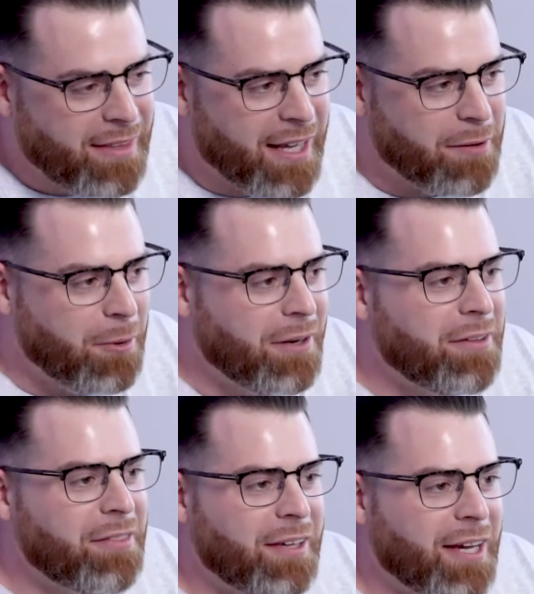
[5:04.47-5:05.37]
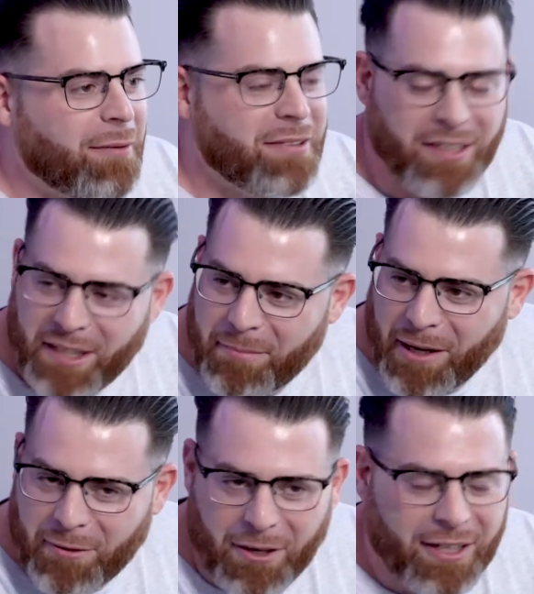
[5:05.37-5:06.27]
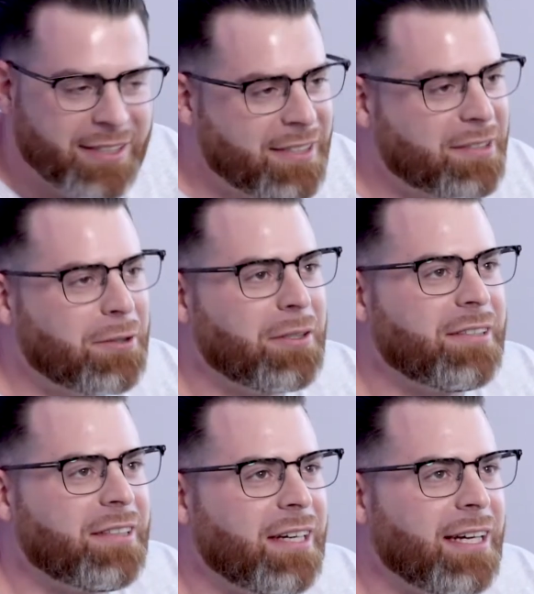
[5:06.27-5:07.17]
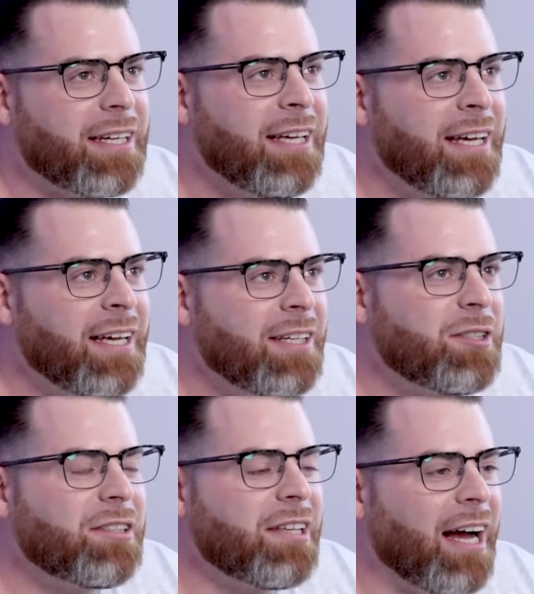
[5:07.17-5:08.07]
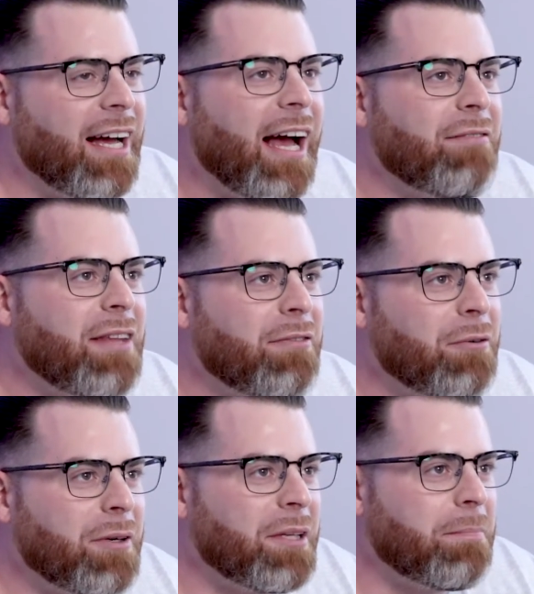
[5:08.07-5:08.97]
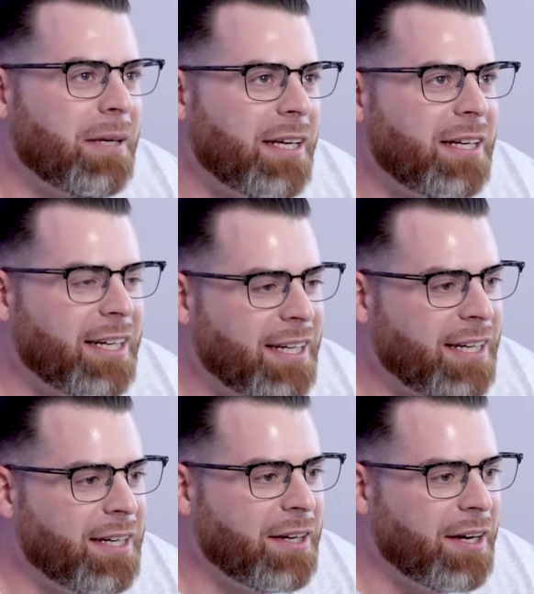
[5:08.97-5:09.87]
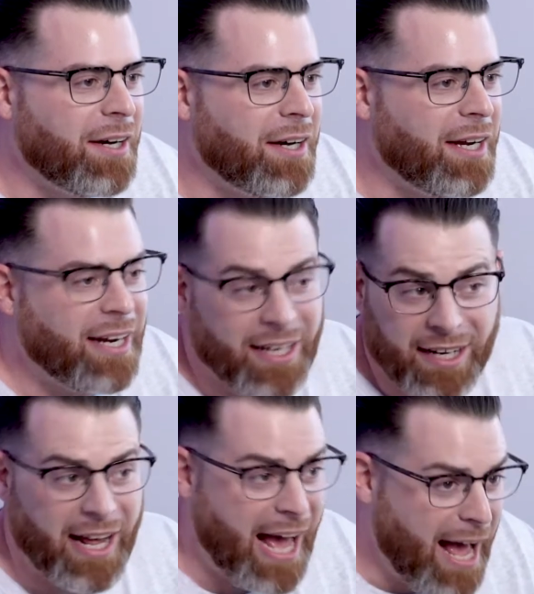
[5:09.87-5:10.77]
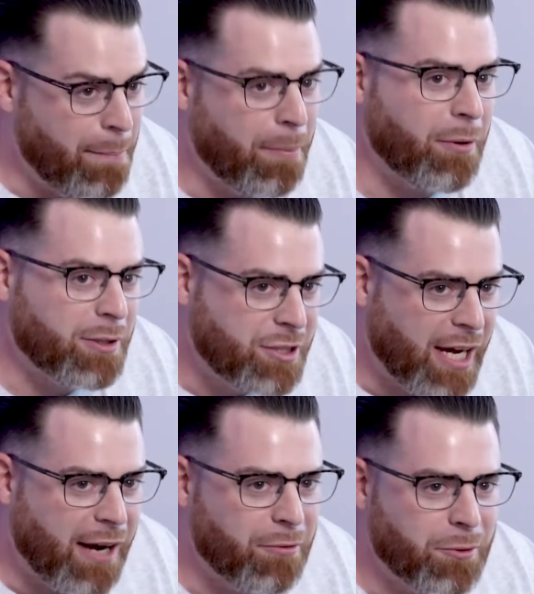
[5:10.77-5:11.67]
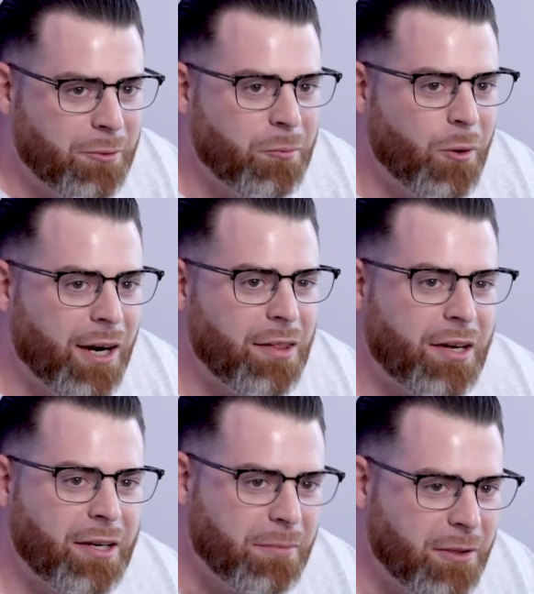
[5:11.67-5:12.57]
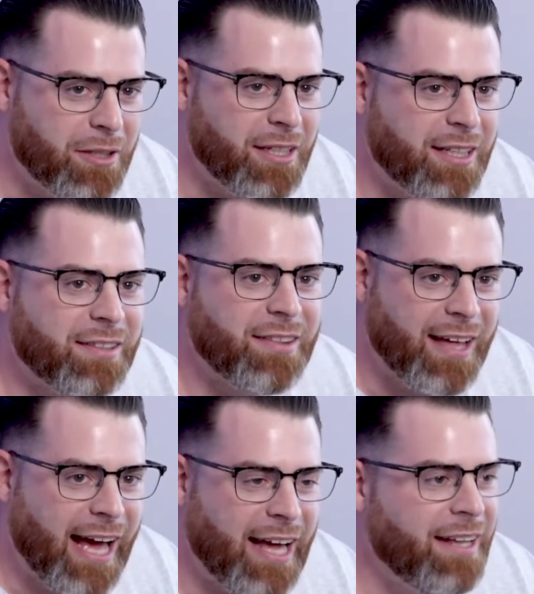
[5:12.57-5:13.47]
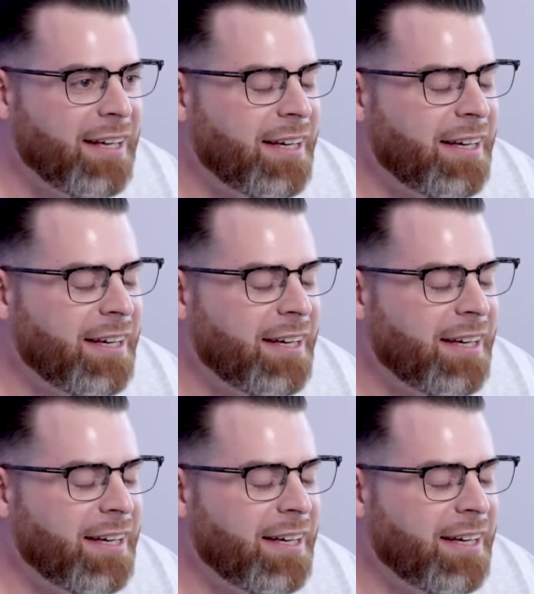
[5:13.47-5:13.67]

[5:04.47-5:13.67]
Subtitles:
Like one other thing I was thinking about regarding Discord is like, I've never really been in an app or a chat room where the community is that,